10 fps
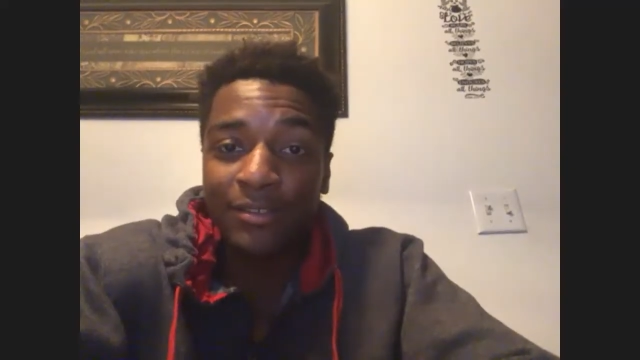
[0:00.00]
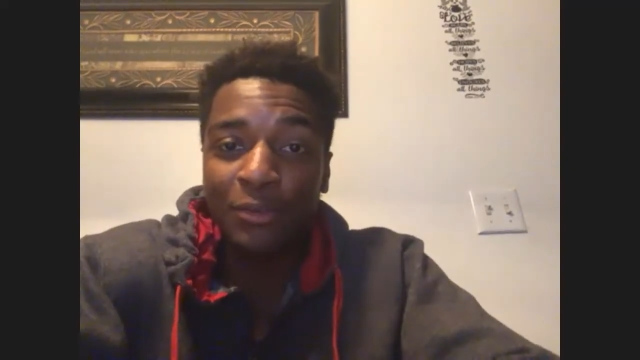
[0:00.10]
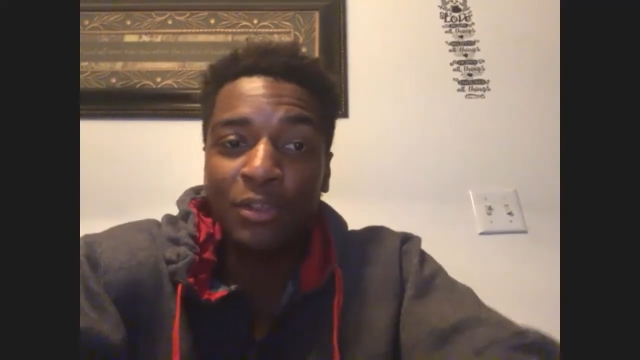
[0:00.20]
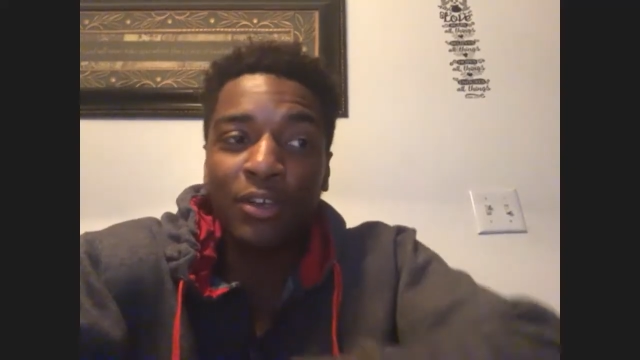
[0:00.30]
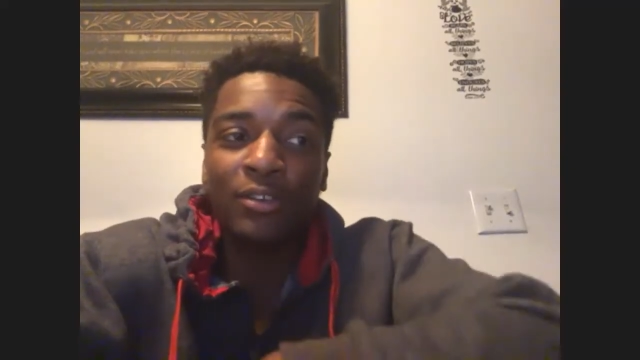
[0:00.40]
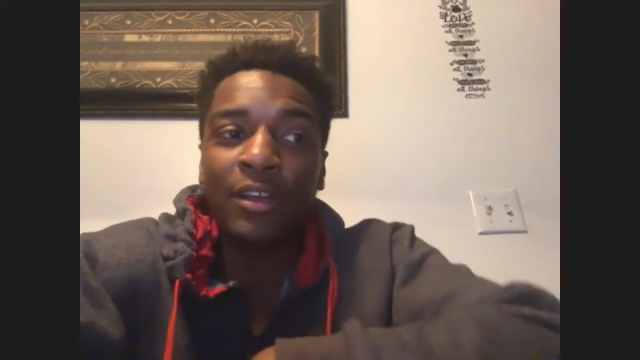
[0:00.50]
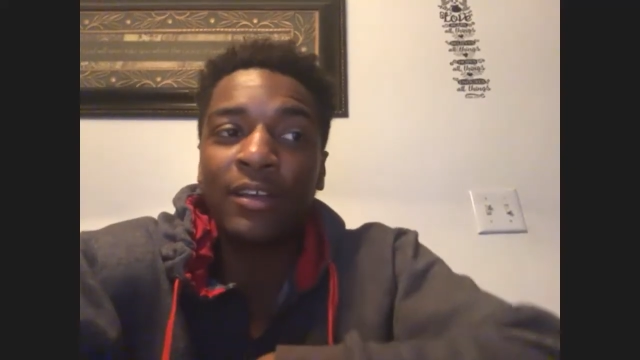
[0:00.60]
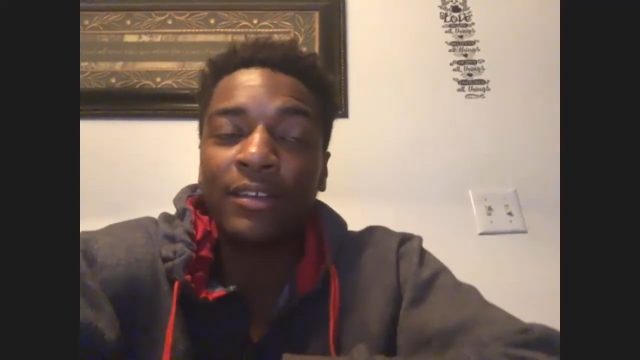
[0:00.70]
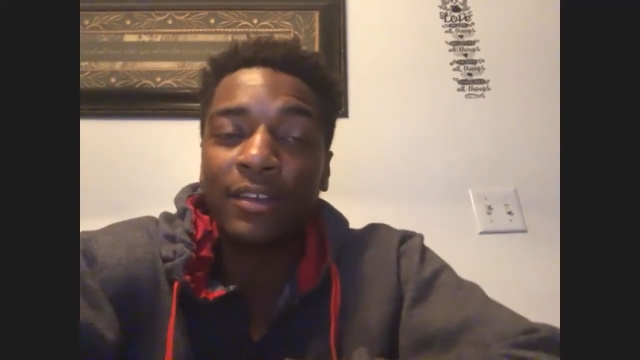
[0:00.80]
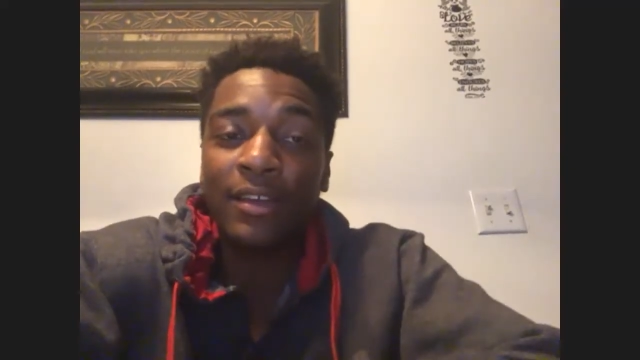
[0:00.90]

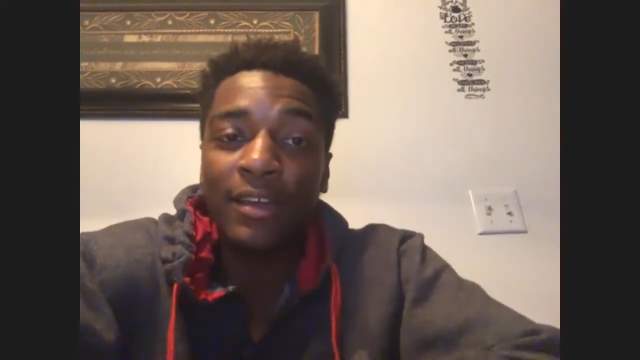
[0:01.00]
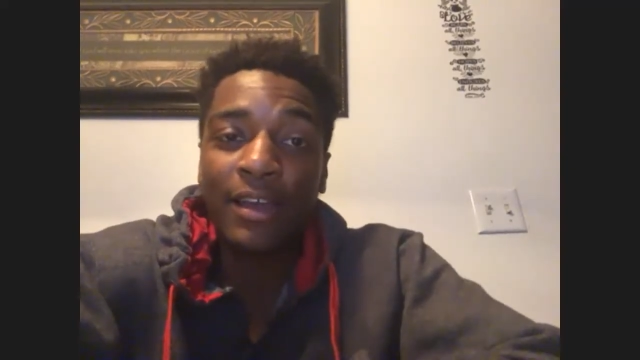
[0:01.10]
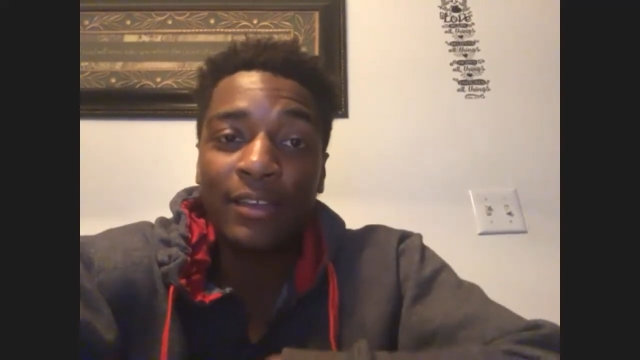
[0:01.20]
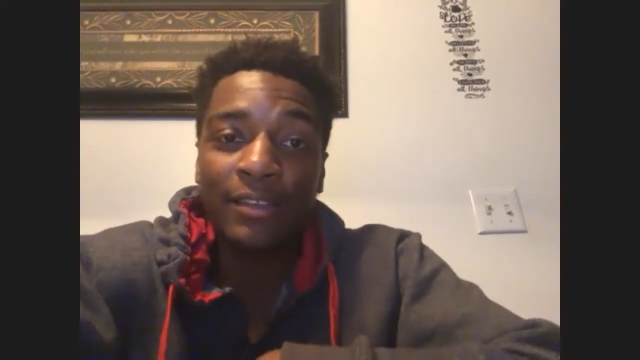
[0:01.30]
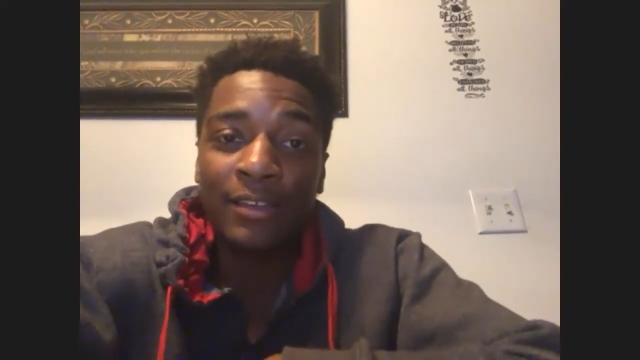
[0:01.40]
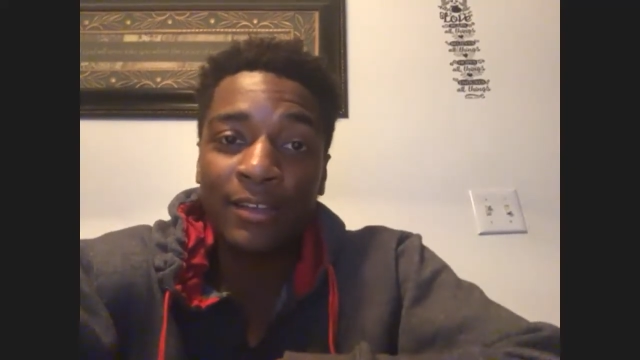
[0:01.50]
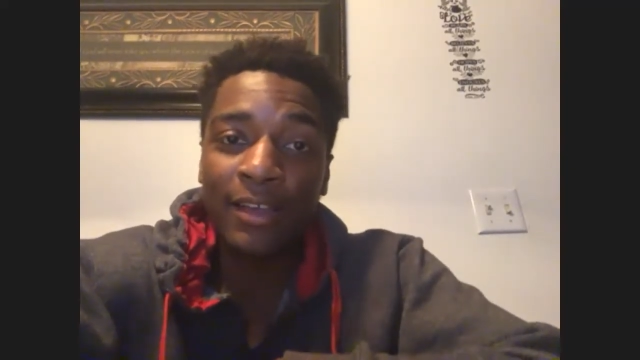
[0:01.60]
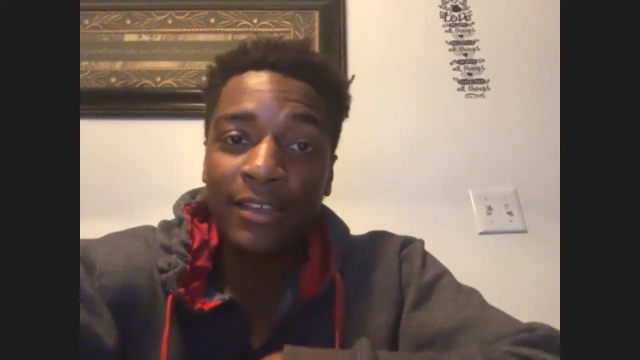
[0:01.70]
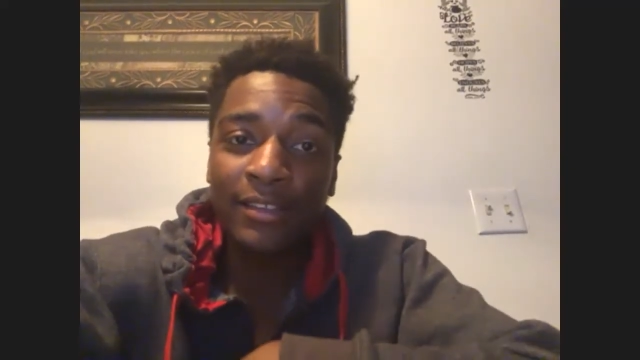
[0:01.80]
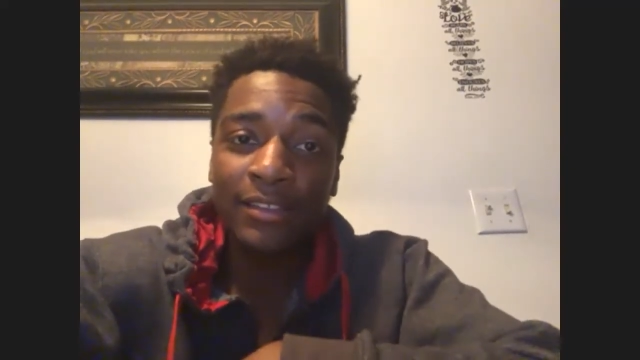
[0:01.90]
Like, at the end of the
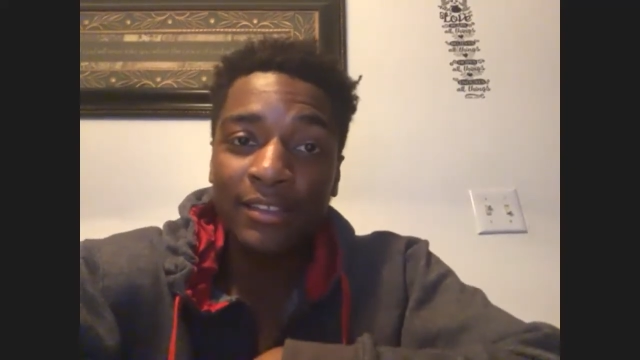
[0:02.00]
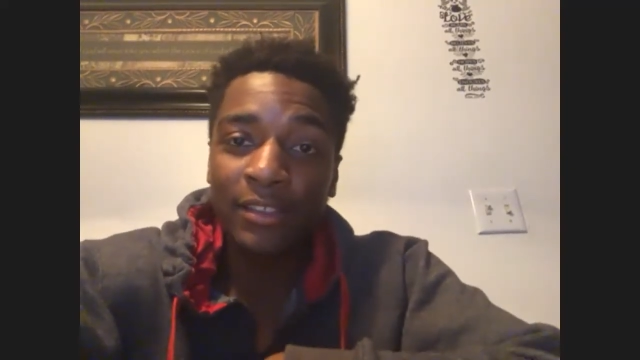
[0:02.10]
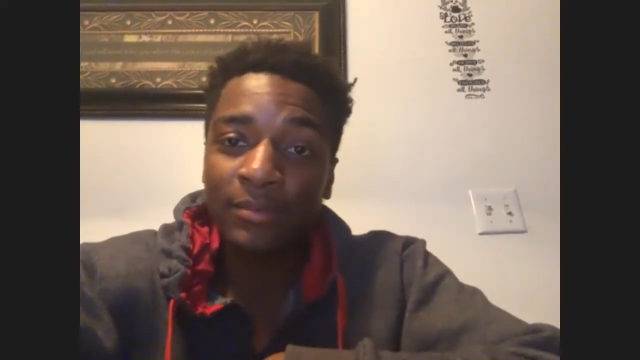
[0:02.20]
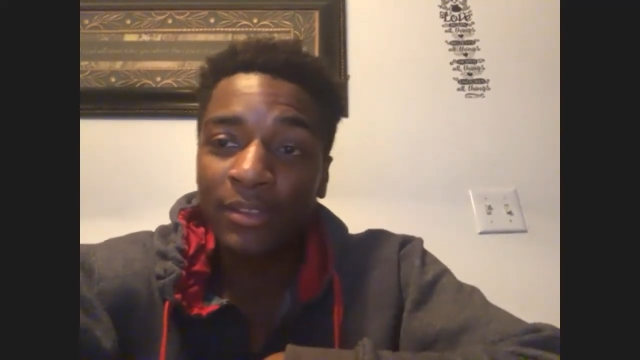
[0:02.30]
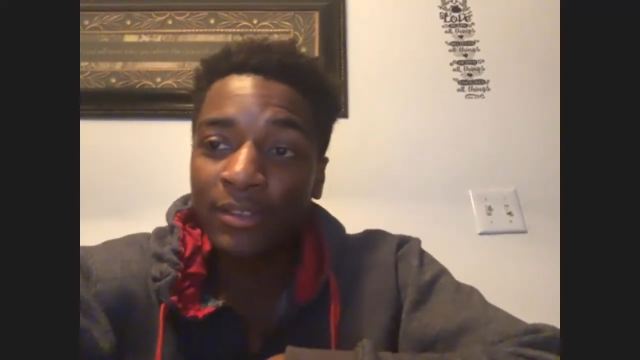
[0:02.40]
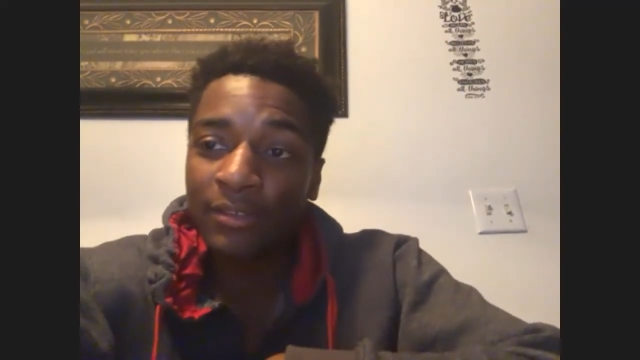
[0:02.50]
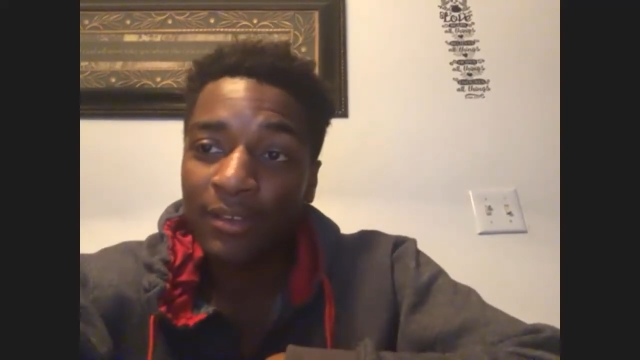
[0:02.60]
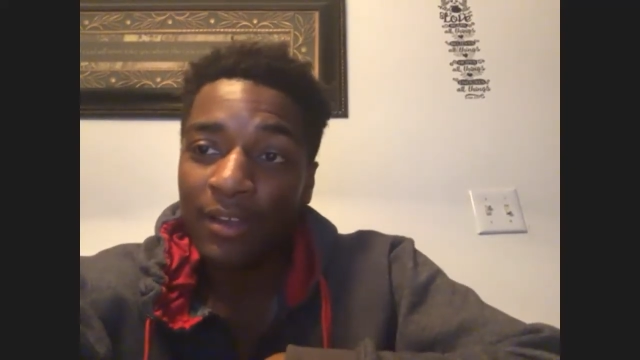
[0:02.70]
day, this is something